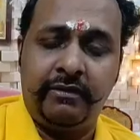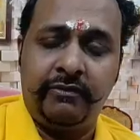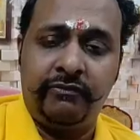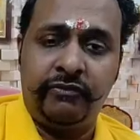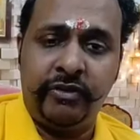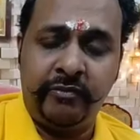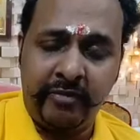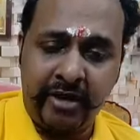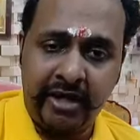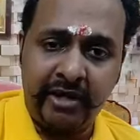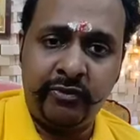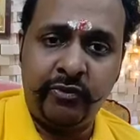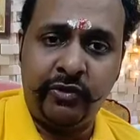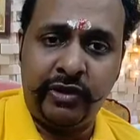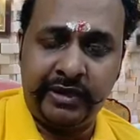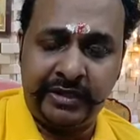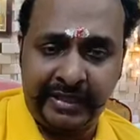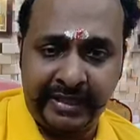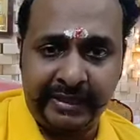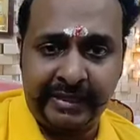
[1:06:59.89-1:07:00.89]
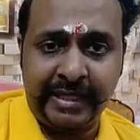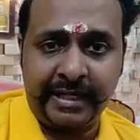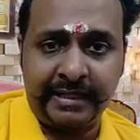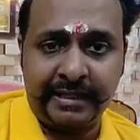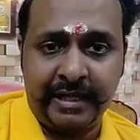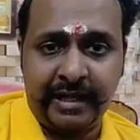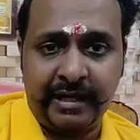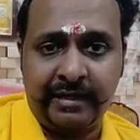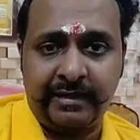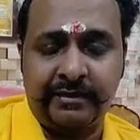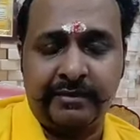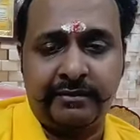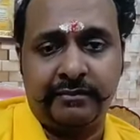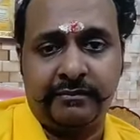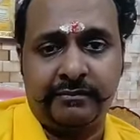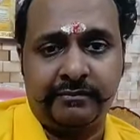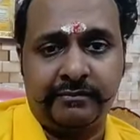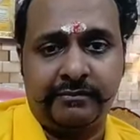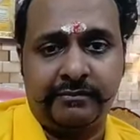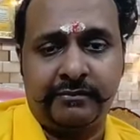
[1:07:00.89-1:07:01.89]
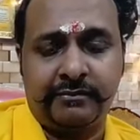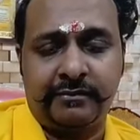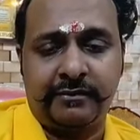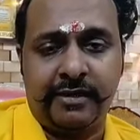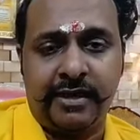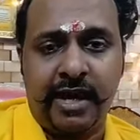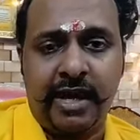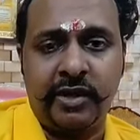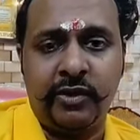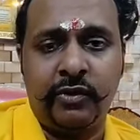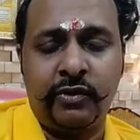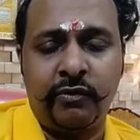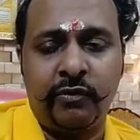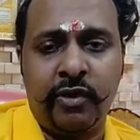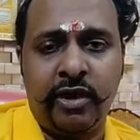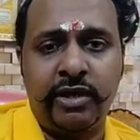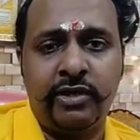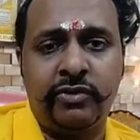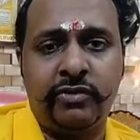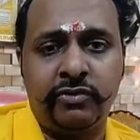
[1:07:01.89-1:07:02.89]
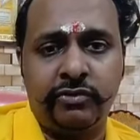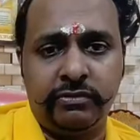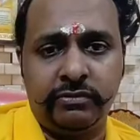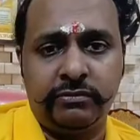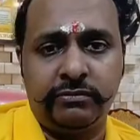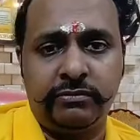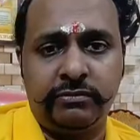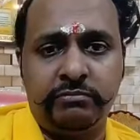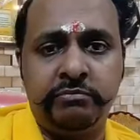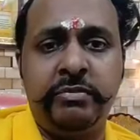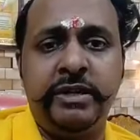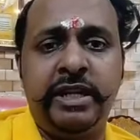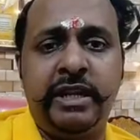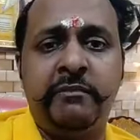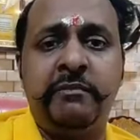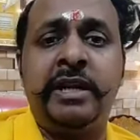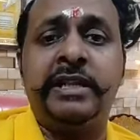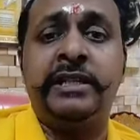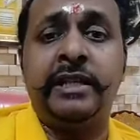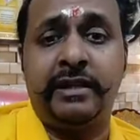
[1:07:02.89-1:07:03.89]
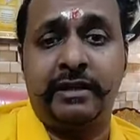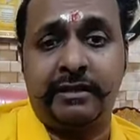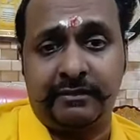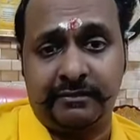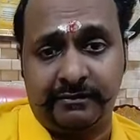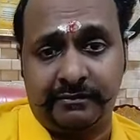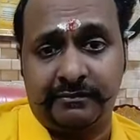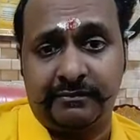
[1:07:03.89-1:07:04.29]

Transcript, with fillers: women who are thinking that I don't want to be a mother.